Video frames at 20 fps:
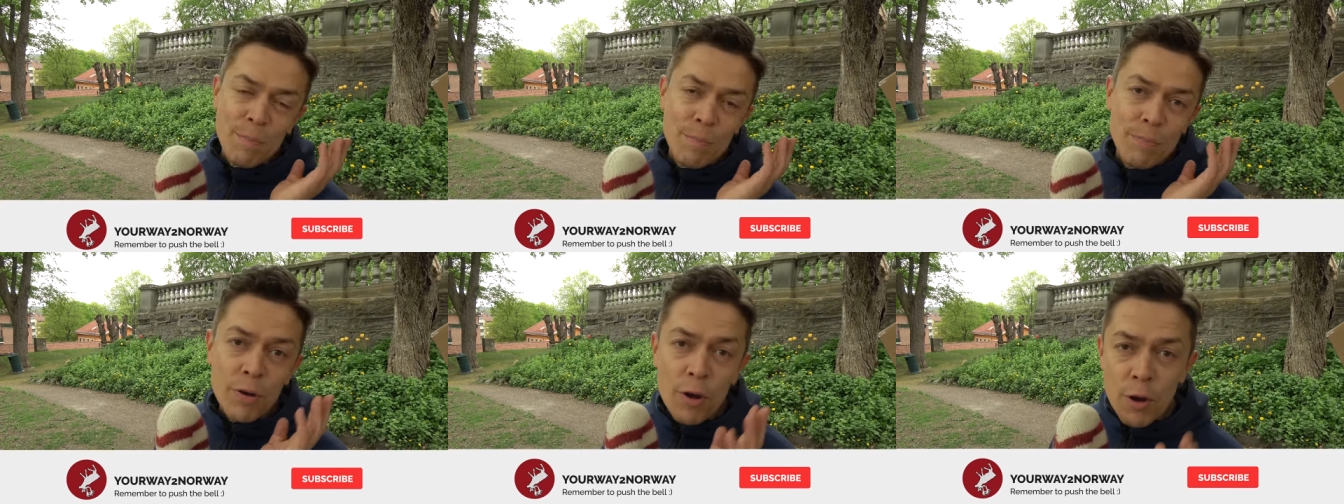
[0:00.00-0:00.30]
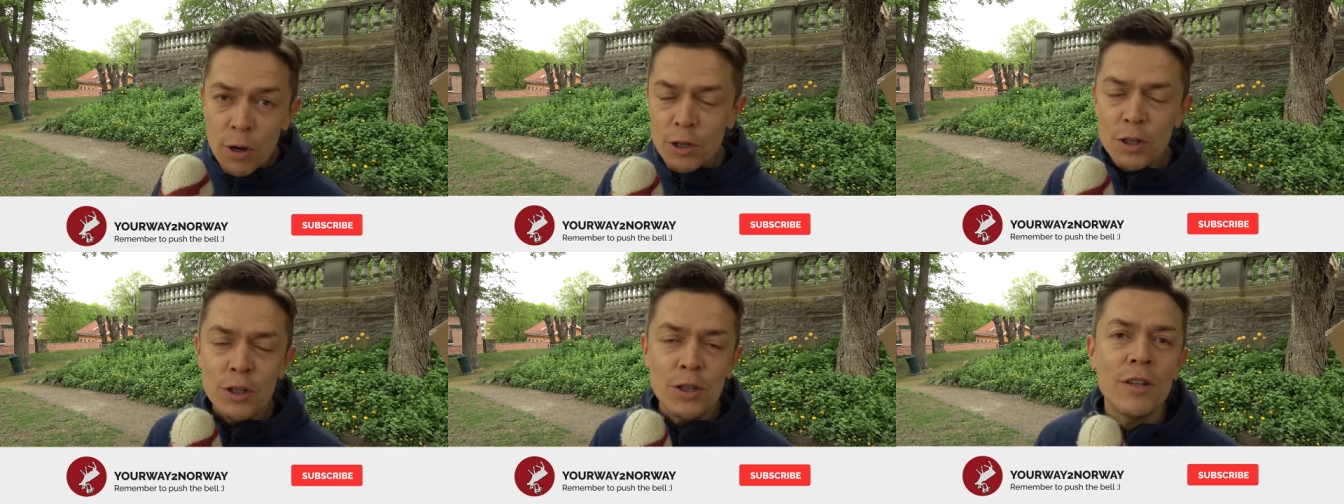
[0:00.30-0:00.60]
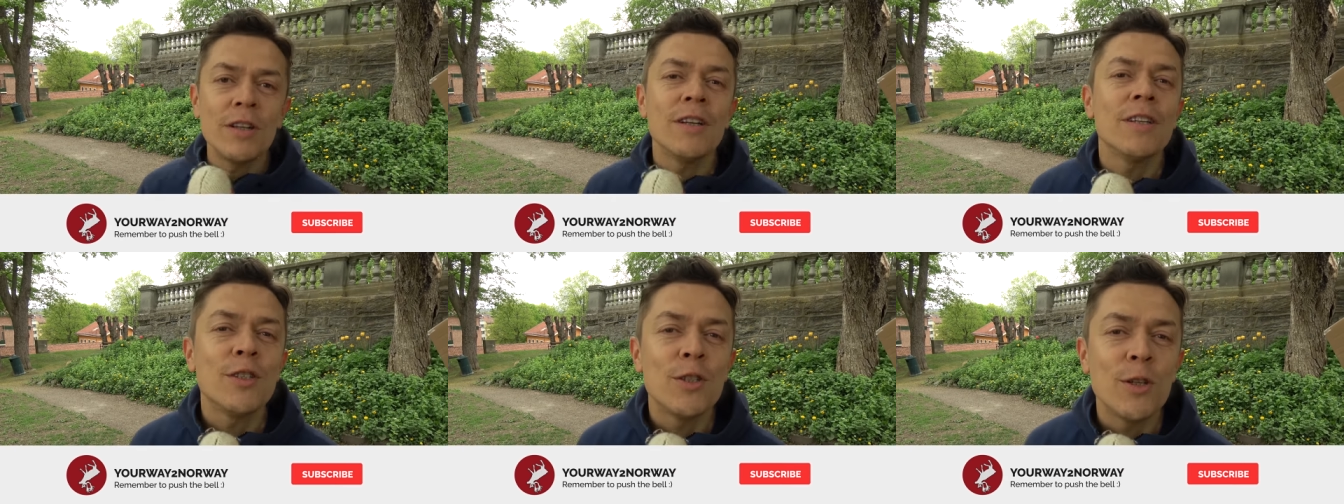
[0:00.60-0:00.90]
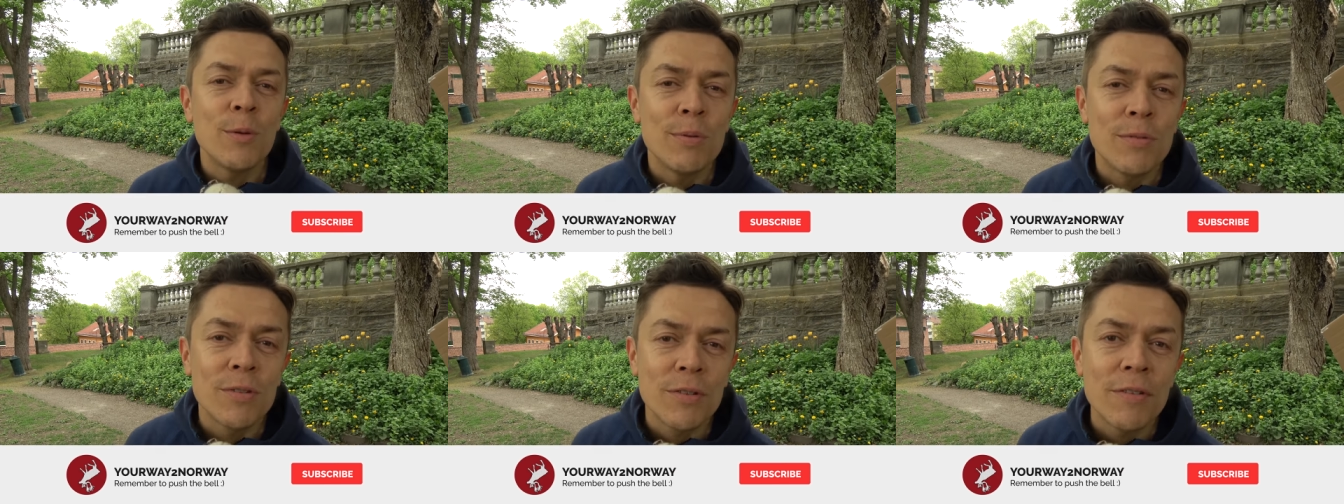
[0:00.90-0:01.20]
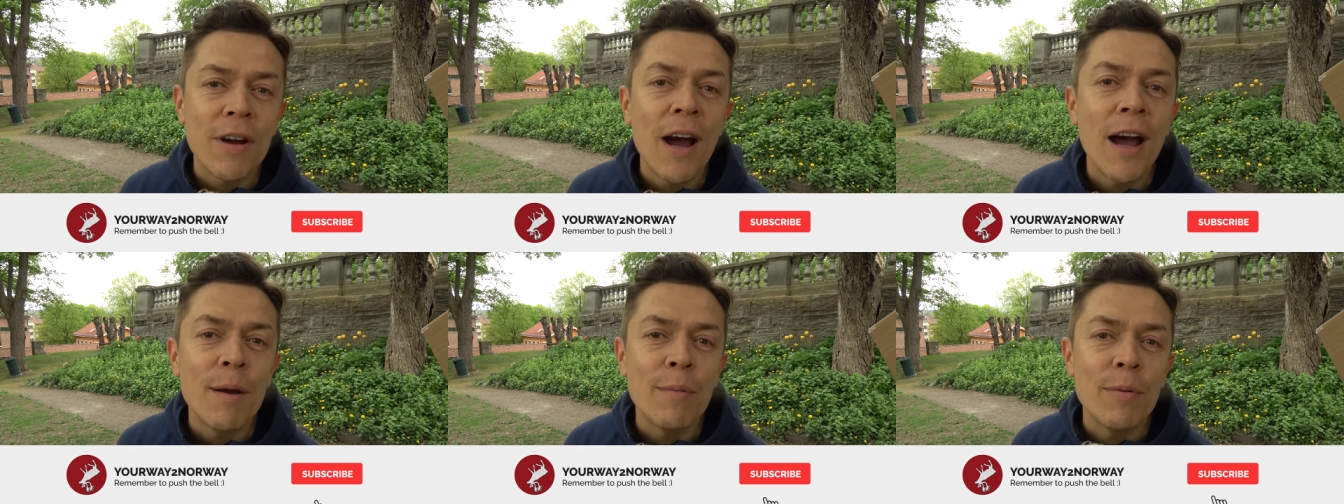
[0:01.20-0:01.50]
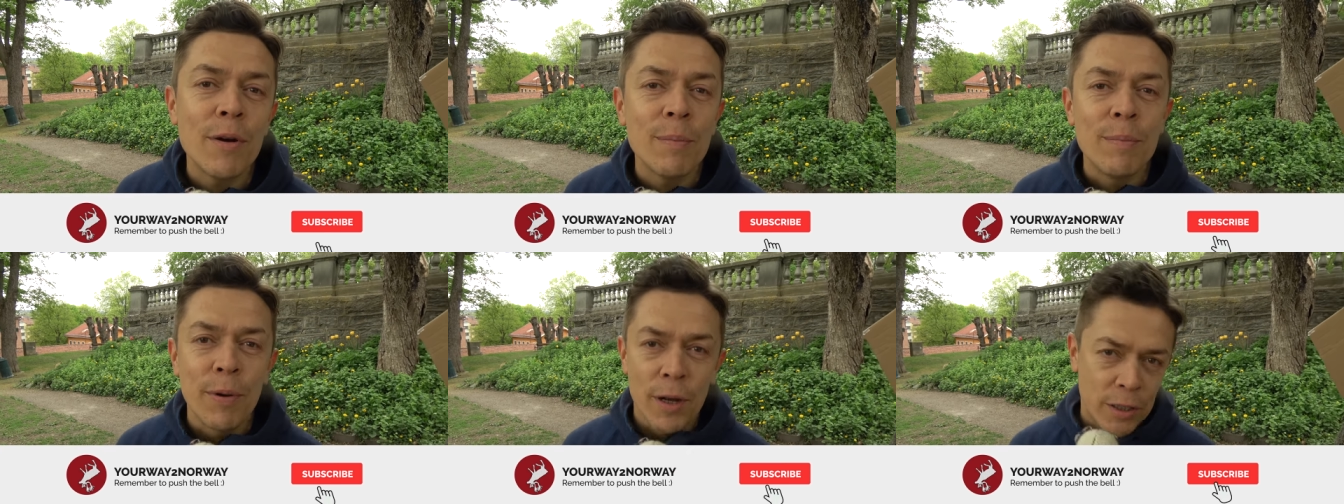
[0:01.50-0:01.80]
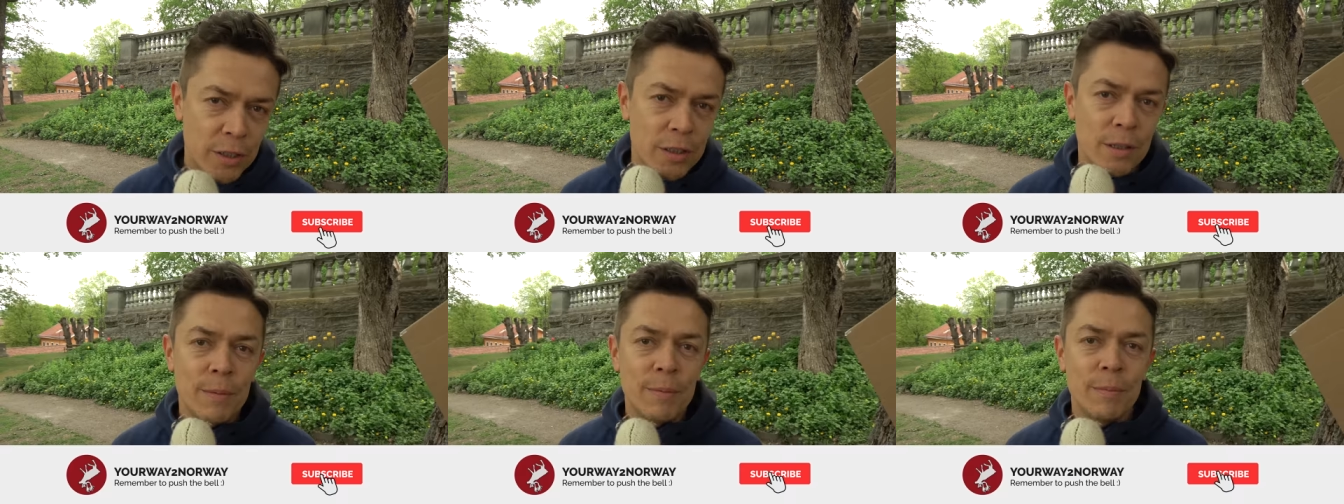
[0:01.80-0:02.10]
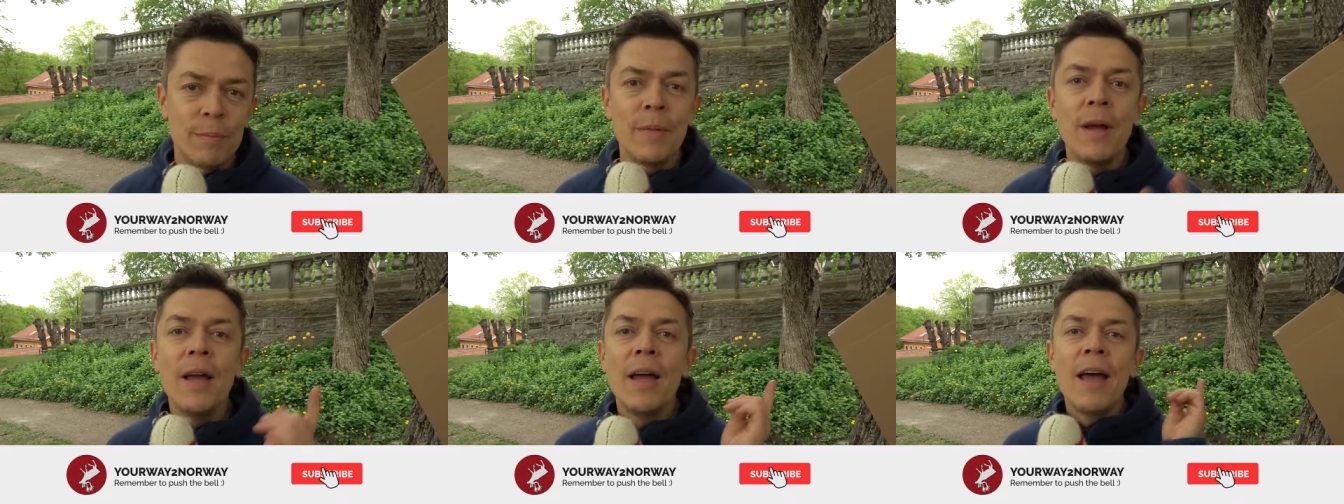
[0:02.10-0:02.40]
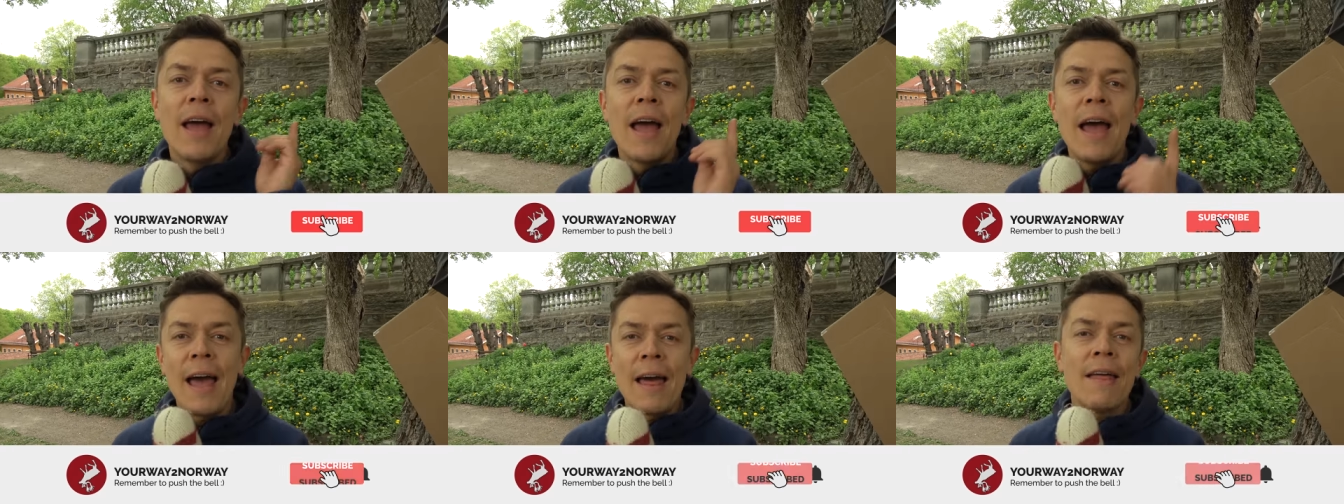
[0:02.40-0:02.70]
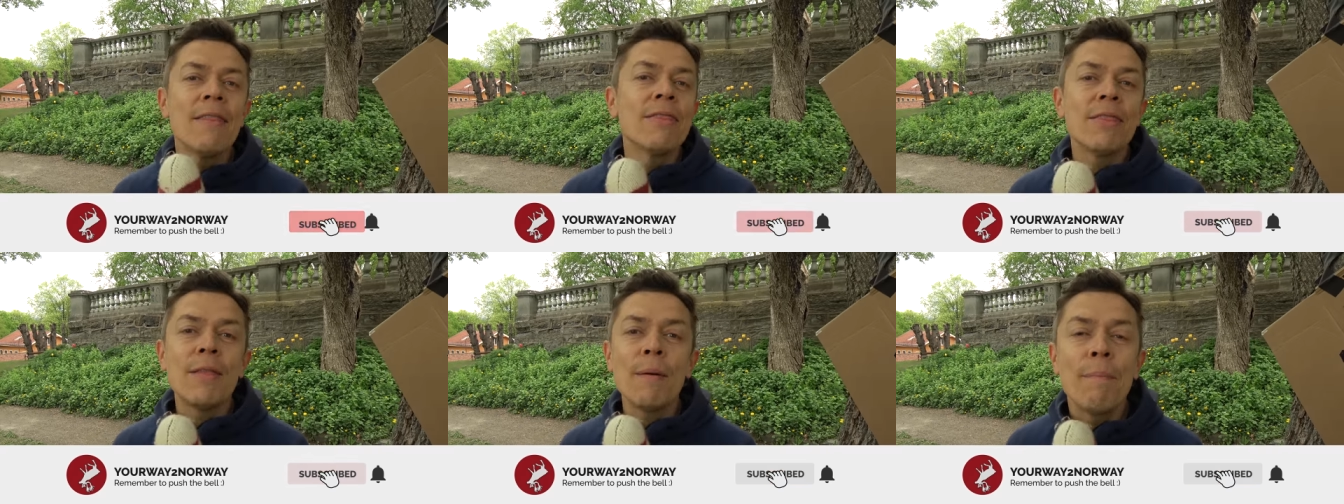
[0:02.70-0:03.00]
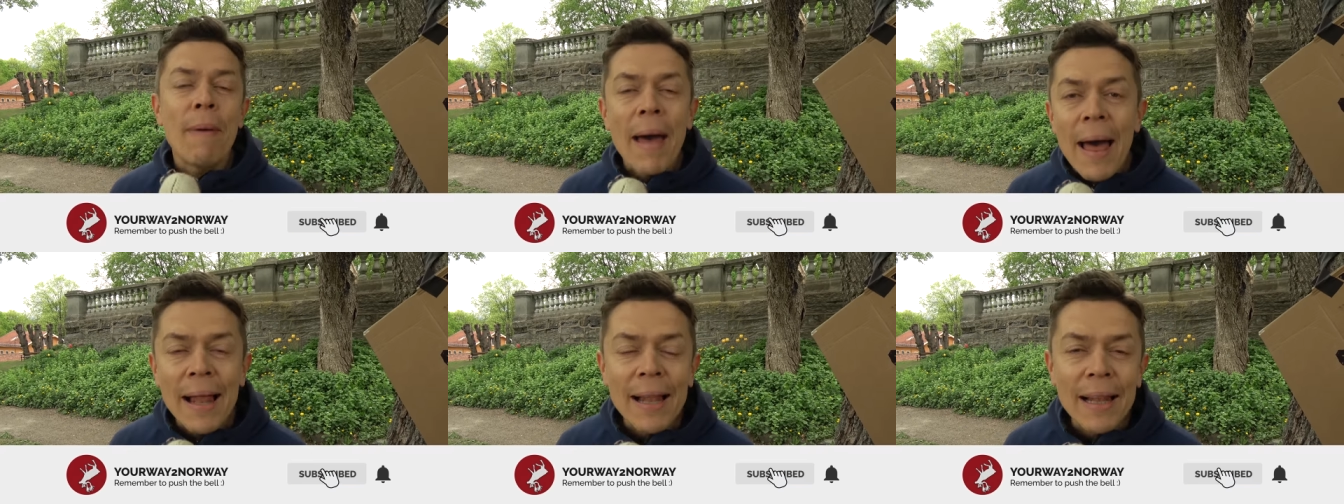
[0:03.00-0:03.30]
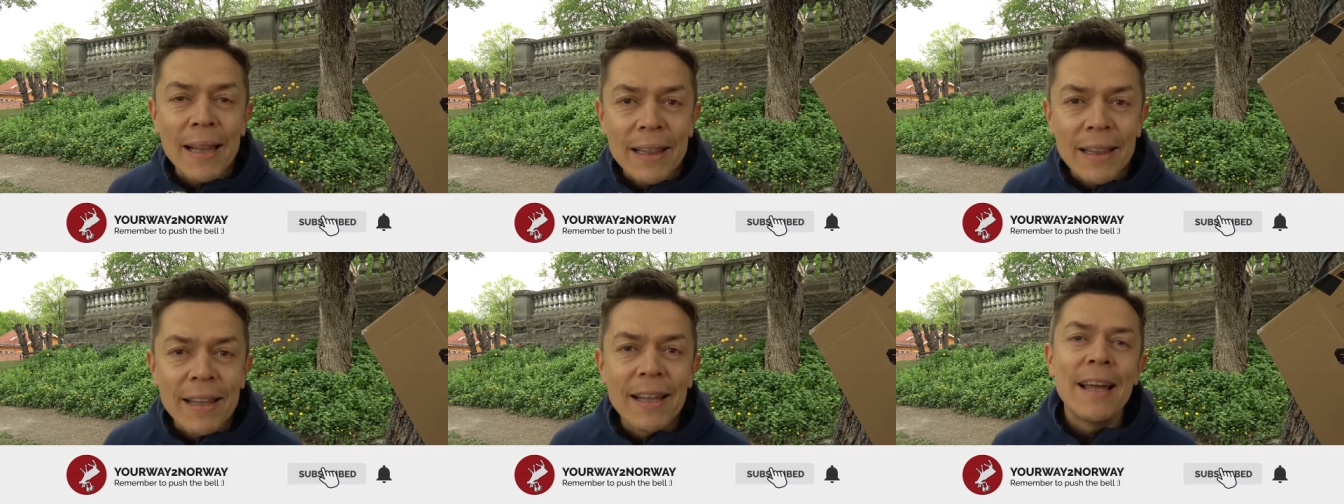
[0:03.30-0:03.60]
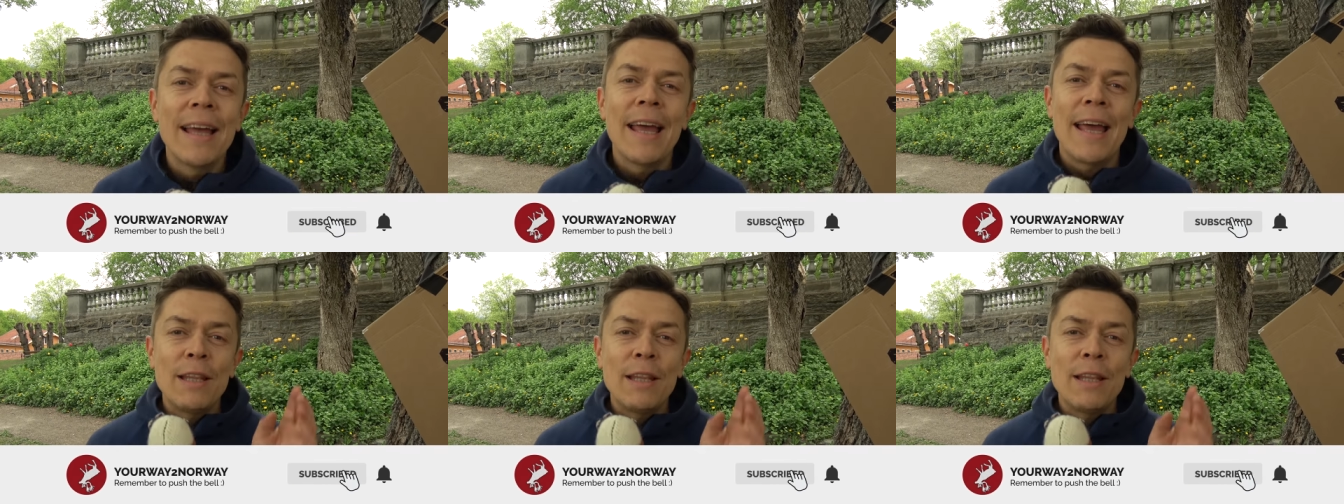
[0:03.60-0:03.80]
push the subscriber button and the bell,